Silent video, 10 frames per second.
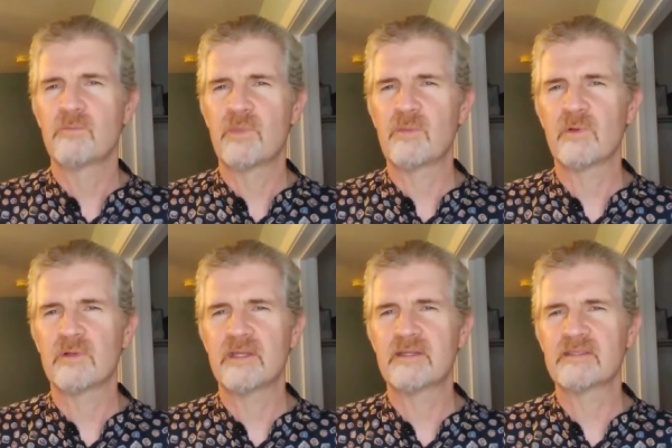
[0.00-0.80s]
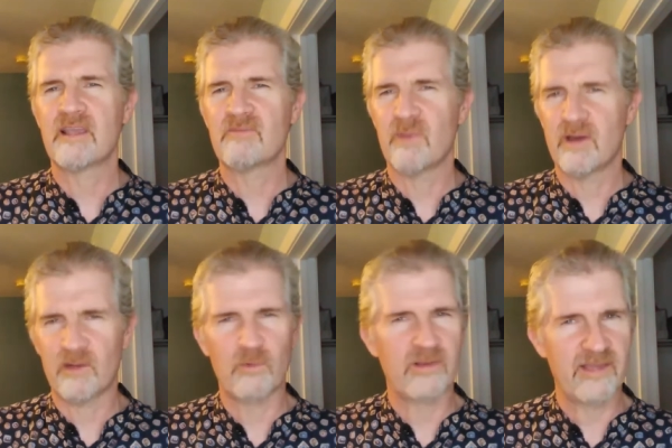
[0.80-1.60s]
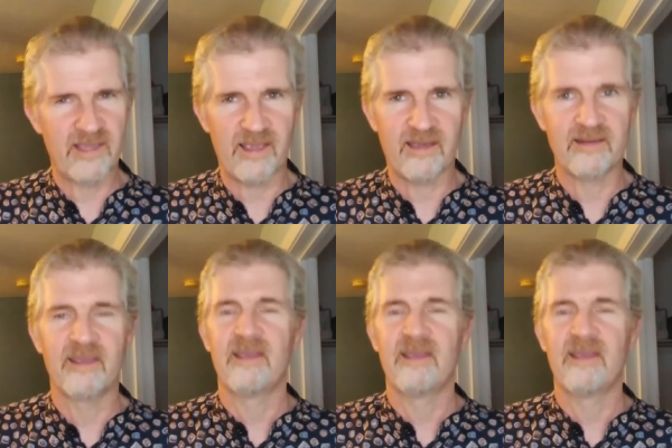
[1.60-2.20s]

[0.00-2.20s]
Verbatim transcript: People need to save money where they can.